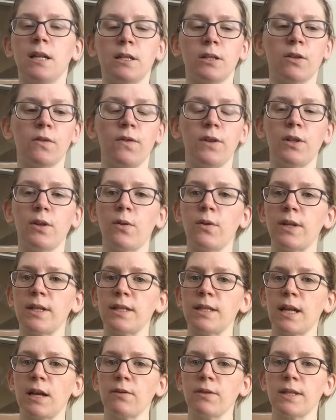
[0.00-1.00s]
So if you
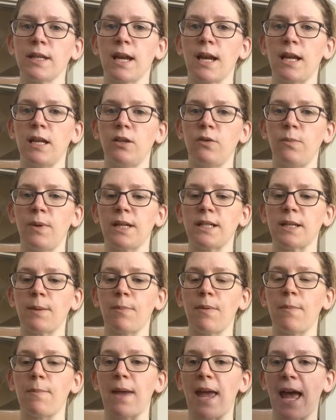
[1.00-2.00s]
noticed outside, you picked
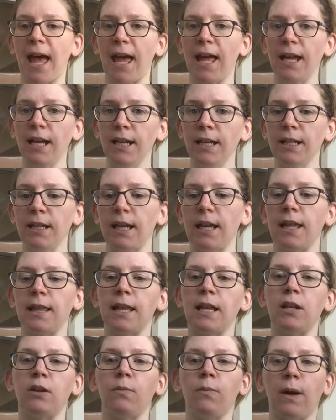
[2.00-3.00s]
up a bag and
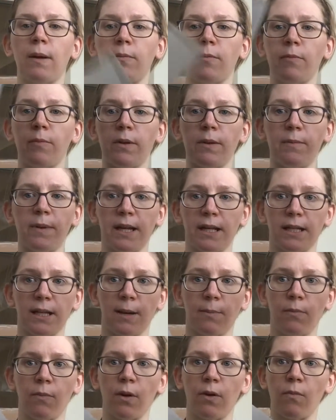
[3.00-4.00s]
then you probably picked
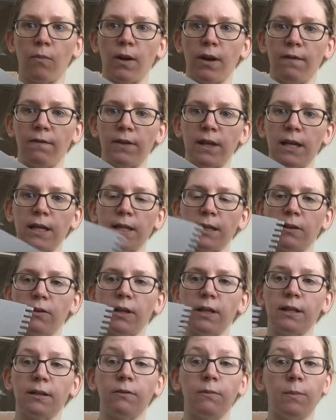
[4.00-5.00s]
up one of these. So
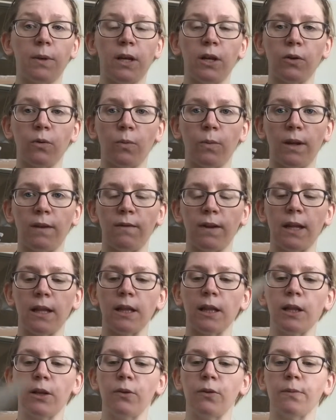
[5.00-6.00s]
this would be your
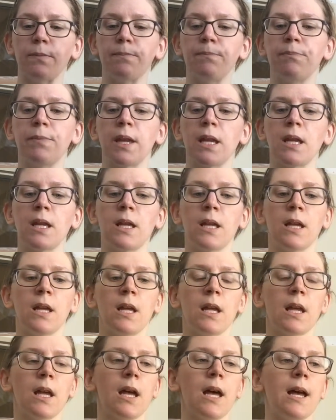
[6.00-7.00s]
weaving
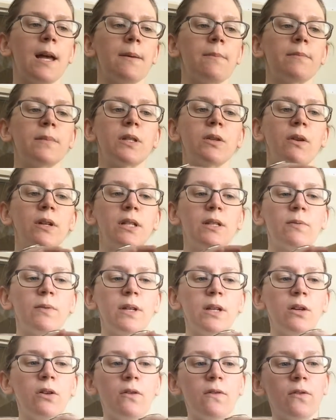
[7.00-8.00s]
loom. So I just
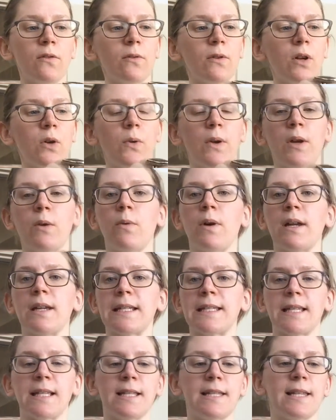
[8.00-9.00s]
want to go over real quick what
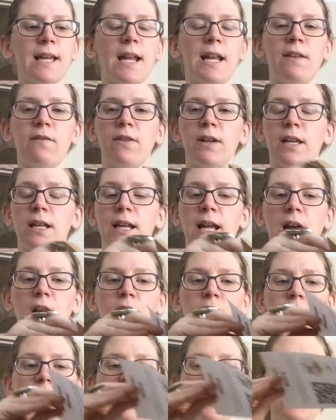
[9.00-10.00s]
is inside of it and how
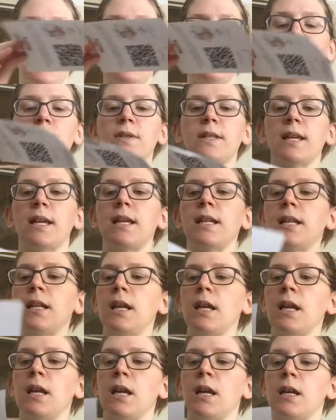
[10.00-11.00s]
you're going to use it.
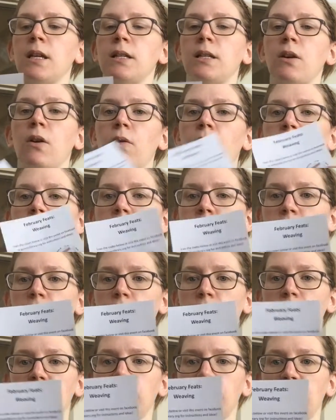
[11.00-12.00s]
So you'll
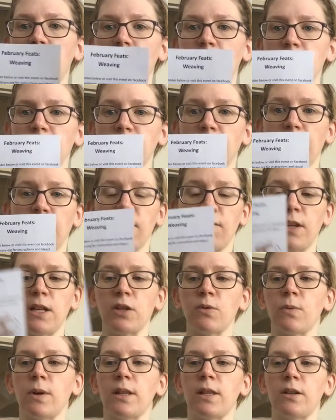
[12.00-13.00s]
notice that inside of
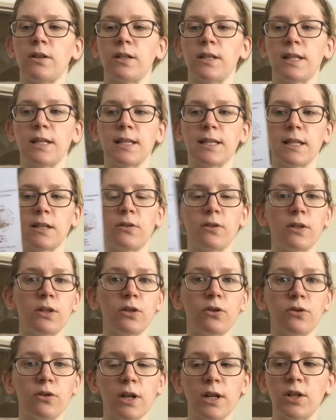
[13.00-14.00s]
each one there's these little
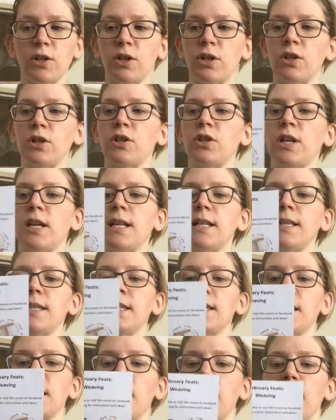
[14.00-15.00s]
instruction
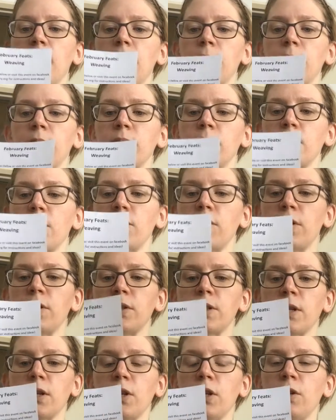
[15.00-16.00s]
sheets. So
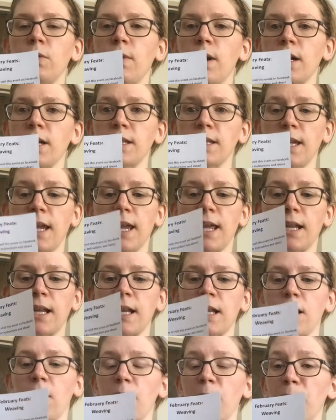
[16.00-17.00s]
there's a QR scan
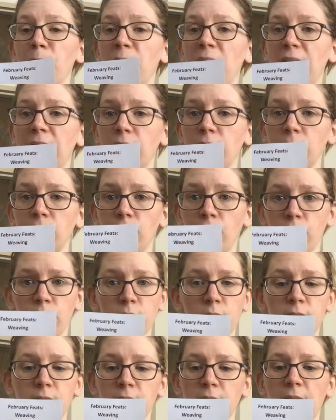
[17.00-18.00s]
and a PIN
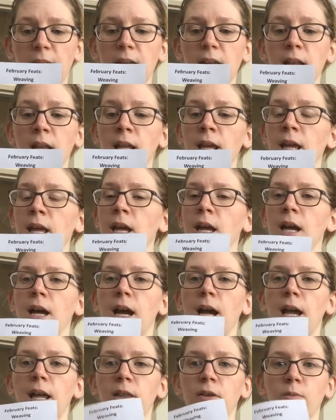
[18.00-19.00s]
code scan.
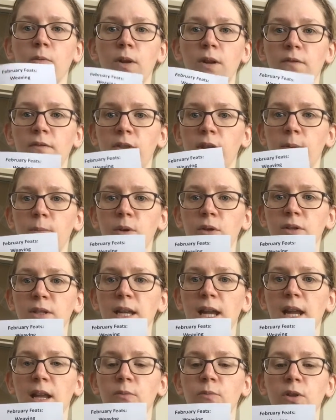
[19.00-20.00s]
Either one of them you
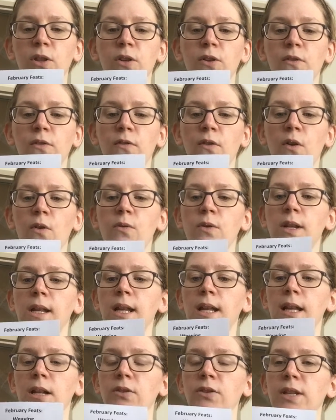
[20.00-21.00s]
scan with your phone
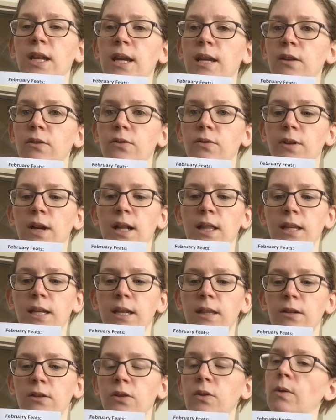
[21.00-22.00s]
and it'll take you directly
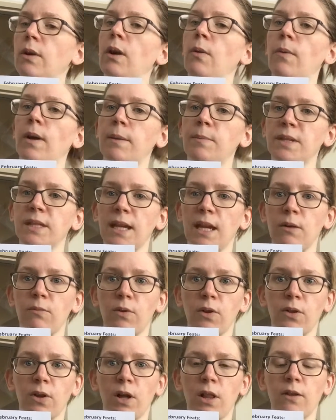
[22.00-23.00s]
either to our website
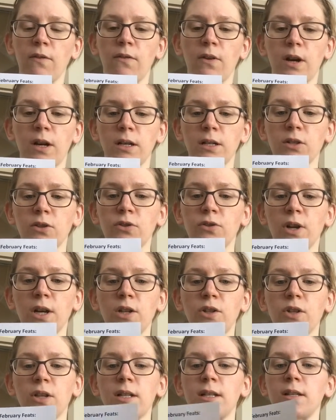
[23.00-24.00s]
with all of our
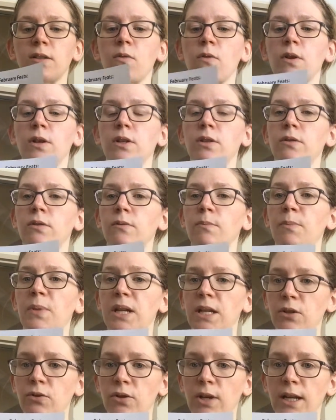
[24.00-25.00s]
instructions or to
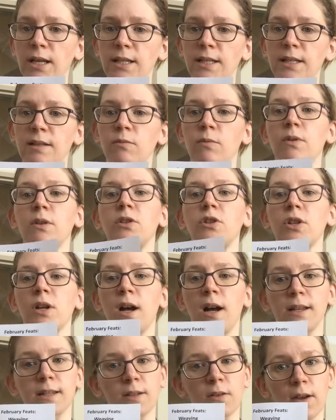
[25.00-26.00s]
Pinterest, which
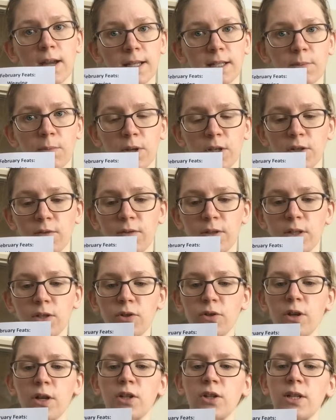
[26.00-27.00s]
also has a bunch of
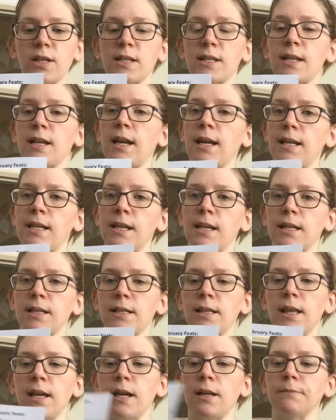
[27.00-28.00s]
instructions and
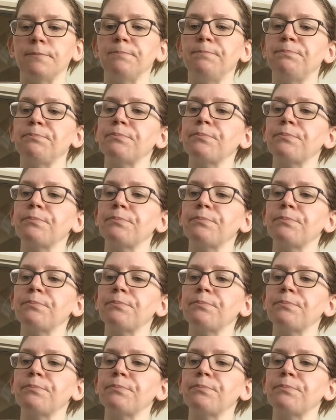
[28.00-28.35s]
ideas there.